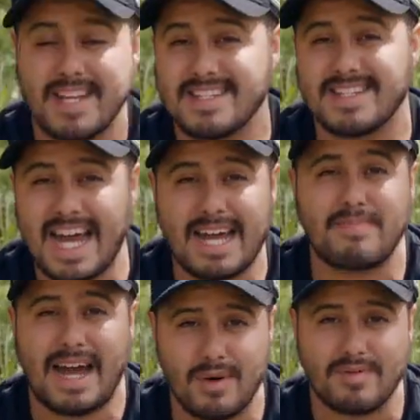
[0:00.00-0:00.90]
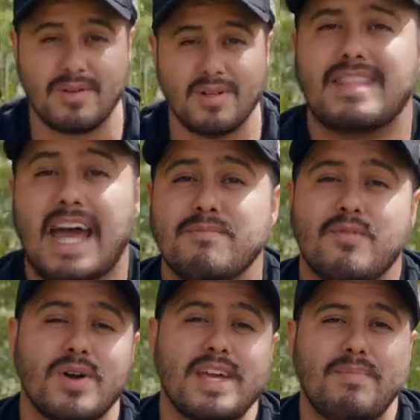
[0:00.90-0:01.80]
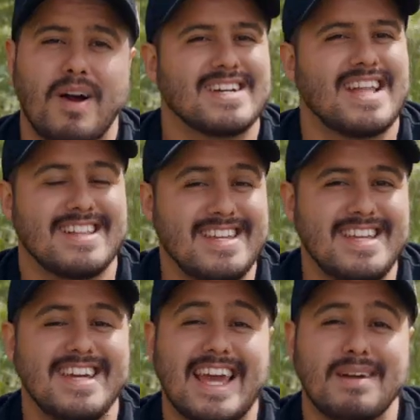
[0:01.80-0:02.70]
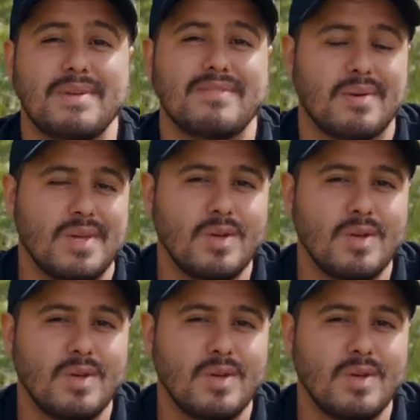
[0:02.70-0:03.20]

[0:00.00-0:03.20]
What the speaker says: It is that powerful. The M40 pocket LED can be very